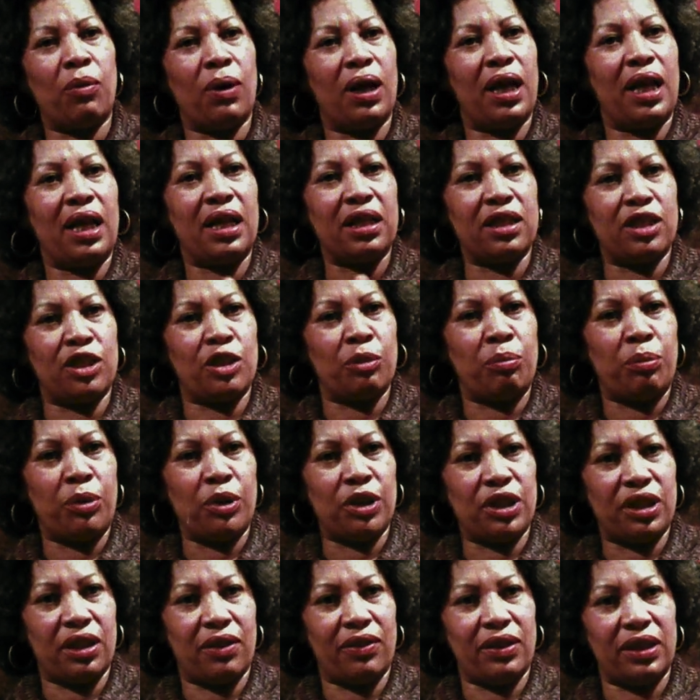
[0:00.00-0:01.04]
way is to
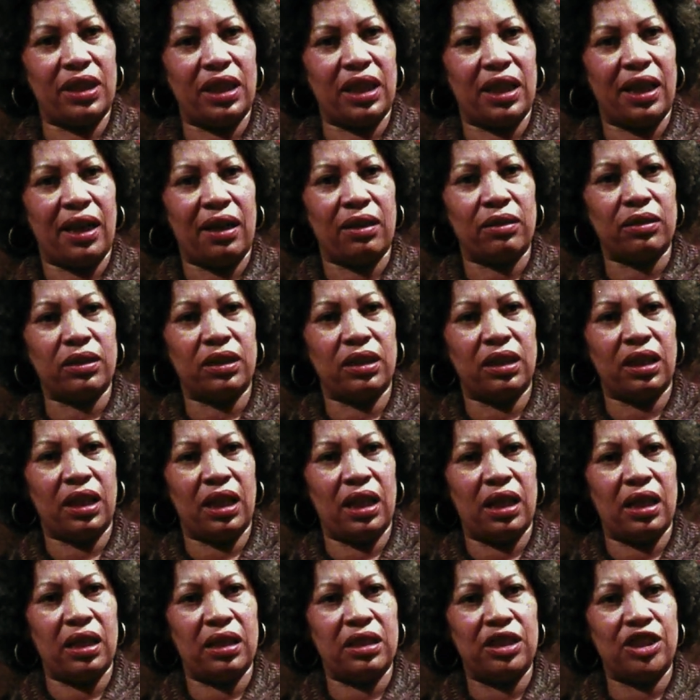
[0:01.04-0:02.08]
push everything out to the
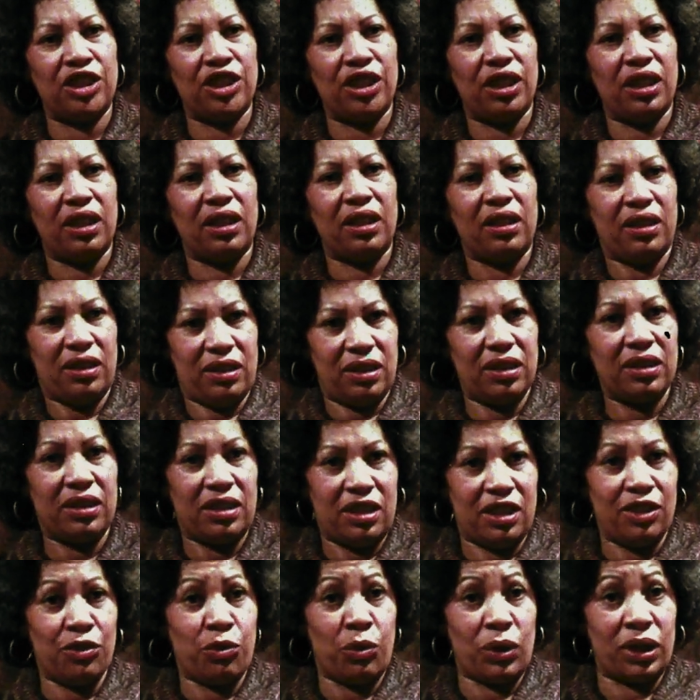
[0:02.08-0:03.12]
edge, to
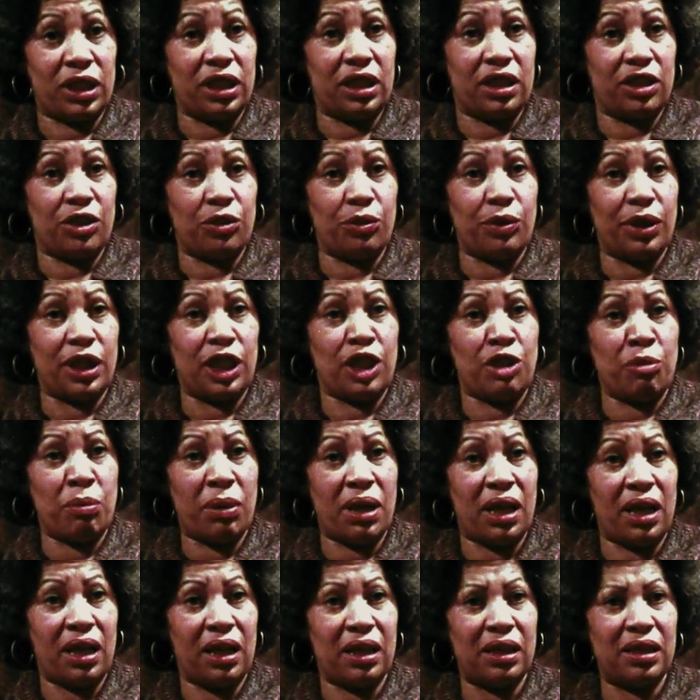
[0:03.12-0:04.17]
see if what it is really
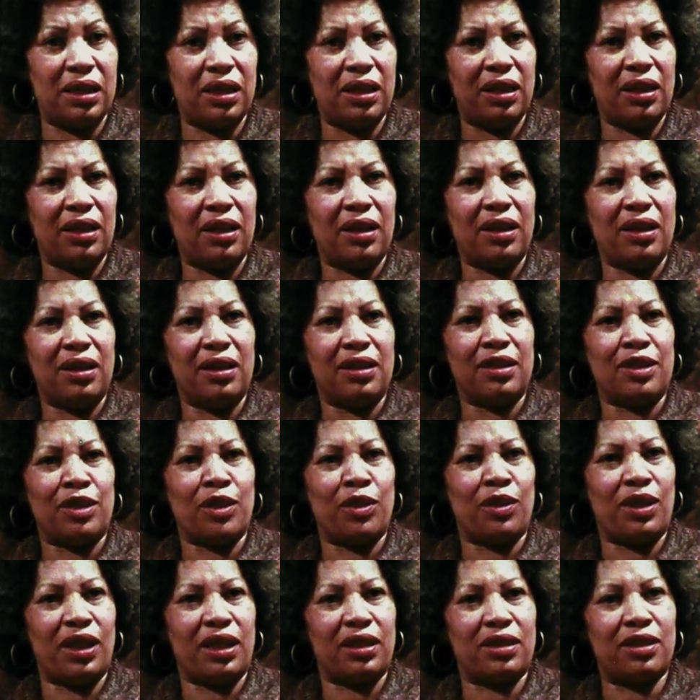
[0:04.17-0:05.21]
made,
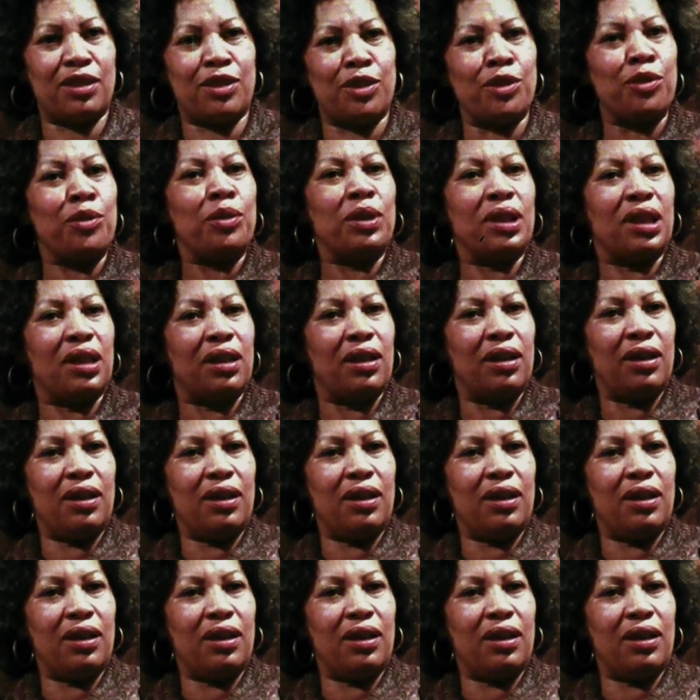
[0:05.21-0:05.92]
so that Sula